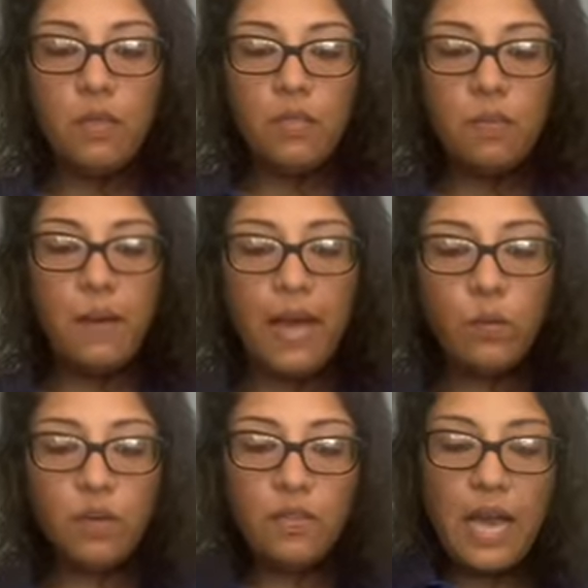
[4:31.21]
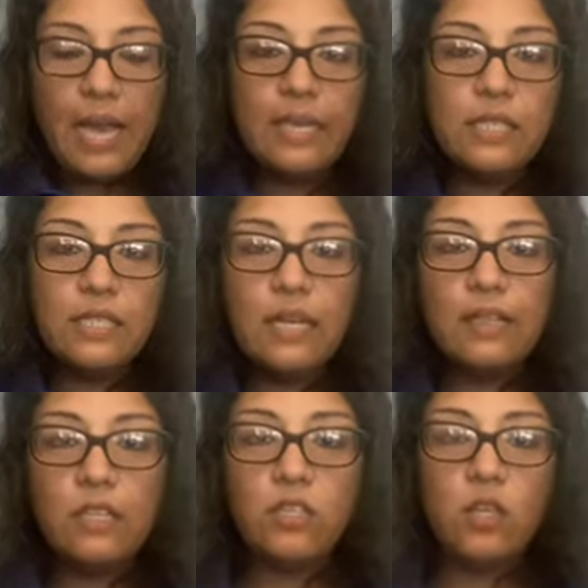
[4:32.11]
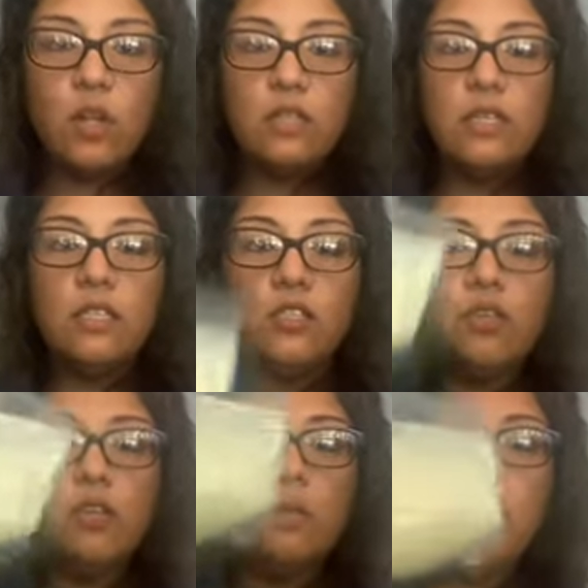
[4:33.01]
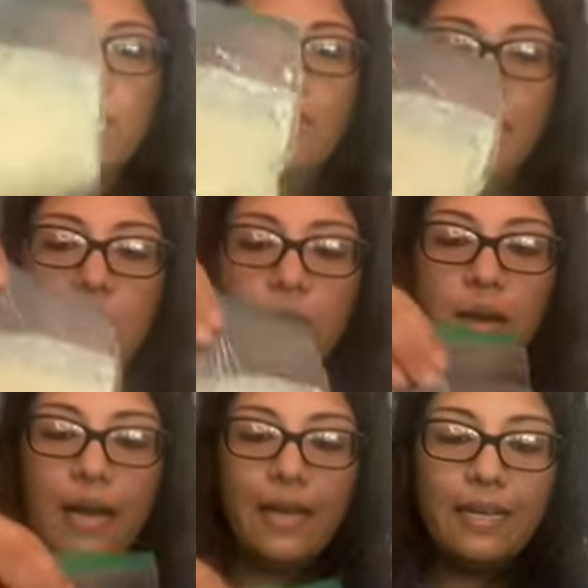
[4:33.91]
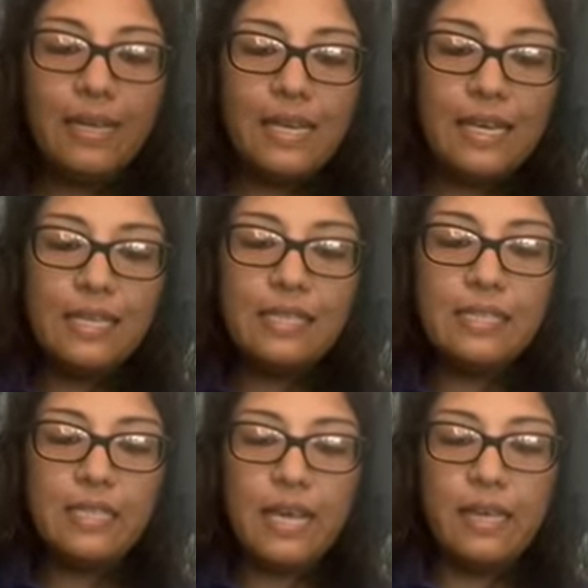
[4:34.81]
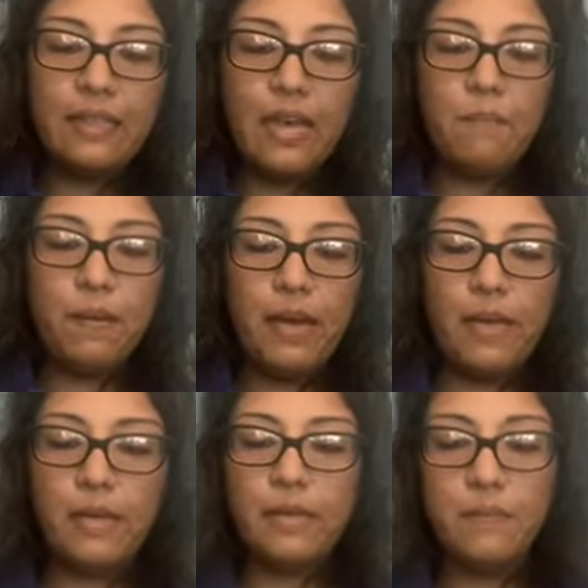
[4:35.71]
the bag where the ice and the salt is, you're gonna put this bag inside that bag,